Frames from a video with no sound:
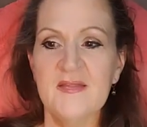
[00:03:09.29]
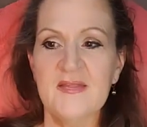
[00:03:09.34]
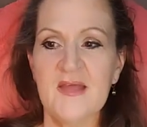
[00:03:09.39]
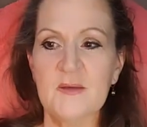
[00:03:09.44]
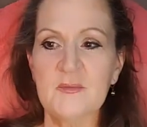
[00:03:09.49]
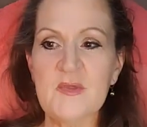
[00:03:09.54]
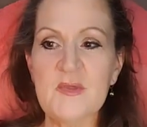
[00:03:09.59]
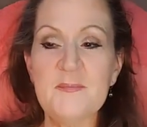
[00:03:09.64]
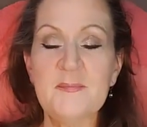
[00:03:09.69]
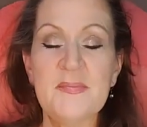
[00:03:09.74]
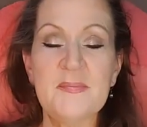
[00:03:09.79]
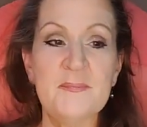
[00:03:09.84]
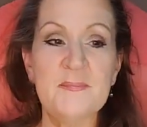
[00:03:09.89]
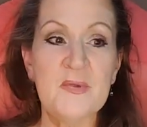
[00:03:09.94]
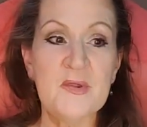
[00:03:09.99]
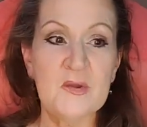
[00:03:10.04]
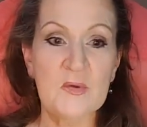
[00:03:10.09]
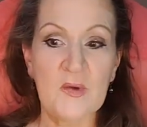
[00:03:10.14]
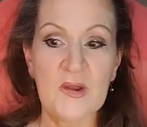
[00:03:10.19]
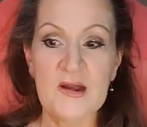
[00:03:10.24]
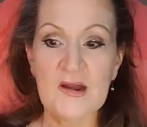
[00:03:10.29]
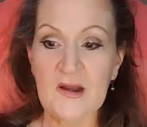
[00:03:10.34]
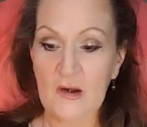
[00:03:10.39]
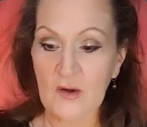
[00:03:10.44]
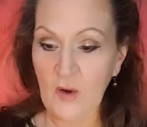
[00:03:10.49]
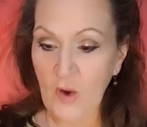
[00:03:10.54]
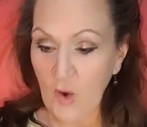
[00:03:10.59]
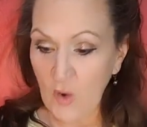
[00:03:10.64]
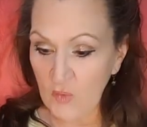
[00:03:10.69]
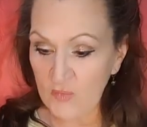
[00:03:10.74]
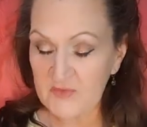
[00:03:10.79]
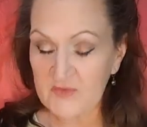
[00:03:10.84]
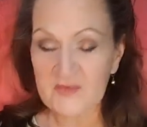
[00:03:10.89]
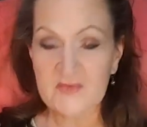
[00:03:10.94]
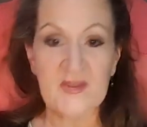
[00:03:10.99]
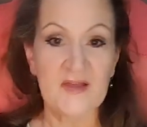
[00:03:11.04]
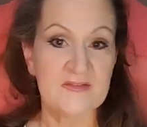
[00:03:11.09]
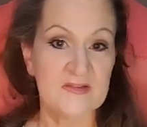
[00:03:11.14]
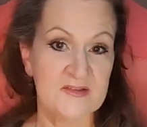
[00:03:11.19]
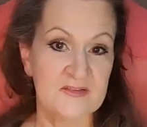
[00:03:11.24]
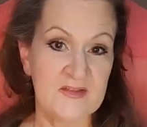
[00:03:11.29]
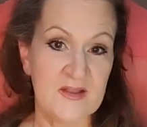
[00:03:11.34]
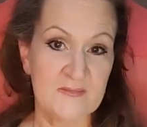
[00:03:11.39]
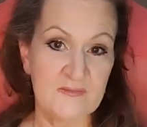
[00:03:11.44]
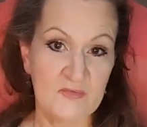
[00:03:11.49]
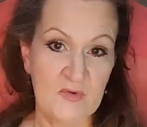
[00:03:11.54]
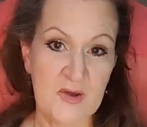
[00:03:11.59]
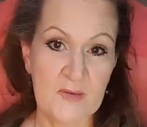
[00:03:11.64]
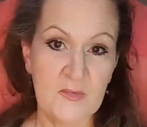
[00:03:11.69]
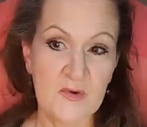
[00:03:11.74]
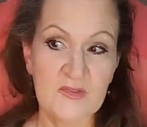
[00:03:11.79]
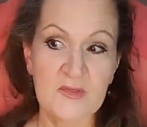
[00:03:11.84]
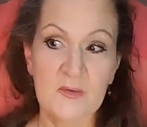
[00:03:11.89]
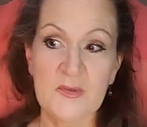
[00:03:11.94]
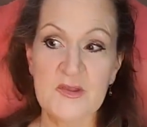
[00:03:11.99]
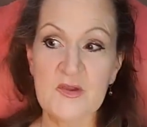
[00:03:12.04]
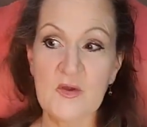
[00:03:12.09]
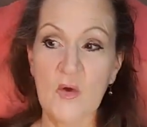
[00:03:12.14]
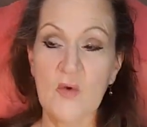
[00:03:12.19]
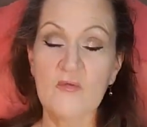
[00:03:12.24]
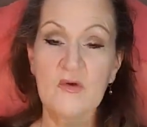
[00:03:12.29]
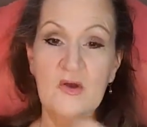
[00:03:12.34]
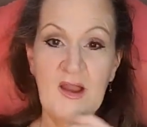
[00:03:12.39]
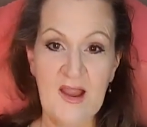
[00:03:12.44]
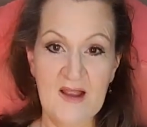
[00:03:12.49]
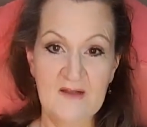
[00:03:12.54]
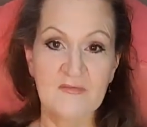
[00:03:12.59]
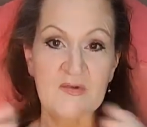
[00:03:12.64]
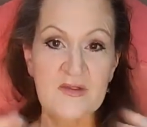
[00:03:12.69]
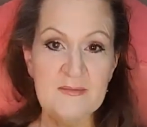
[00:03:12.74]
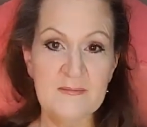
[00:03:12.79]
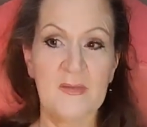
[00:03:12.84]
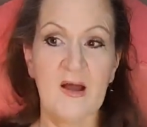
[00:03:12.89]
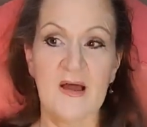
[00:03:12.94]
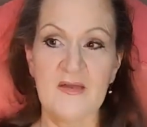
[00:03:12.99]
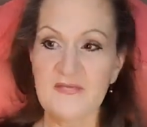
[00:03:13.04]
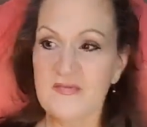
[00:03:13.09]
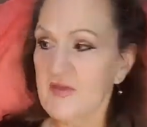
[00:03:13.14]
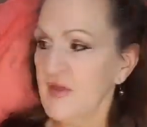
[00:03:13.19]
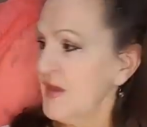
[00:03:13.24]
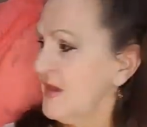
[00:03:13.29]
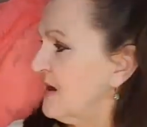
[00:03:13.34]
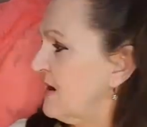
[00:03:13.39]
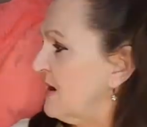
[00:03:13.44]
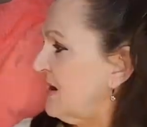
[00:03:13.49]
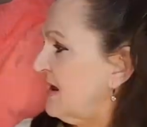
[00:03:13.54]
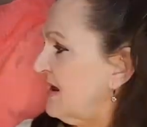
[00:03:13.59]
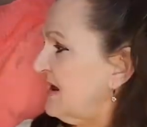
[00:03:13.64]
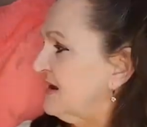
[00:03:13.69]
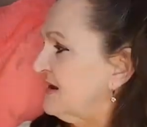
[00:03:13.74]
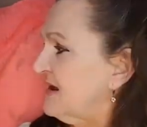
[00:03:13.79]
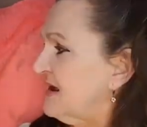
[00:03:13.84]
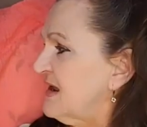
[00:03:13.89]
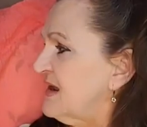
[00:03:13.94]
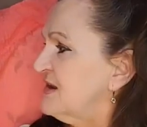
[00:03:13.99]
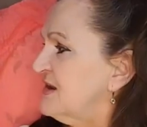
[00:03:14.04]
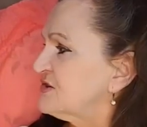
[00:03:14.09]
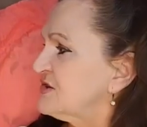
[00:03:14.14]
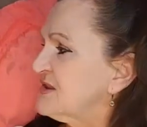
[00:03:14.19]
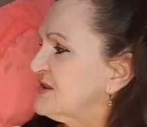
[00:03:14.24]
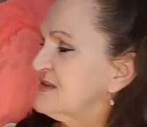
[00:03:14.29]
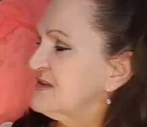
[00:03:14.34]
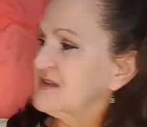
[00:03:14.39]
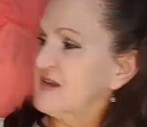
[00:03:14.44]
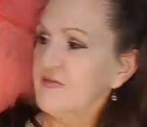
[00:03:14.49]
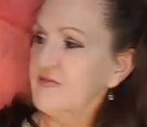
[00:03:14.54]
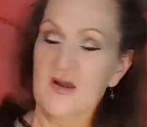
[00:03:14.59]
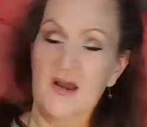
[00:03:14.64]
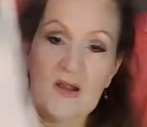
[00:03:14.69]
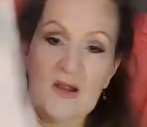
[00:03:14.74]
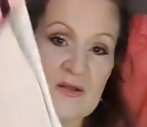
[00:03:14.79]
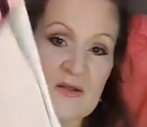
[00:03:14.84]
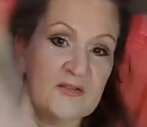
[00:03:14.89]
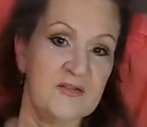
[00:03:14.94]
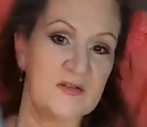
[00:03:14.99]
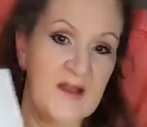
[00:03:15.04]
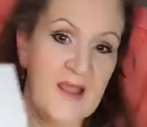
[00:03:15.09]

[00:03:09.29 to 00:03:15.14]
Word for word: Then we, we created our own seven step framework that we go over every month in each of these different areas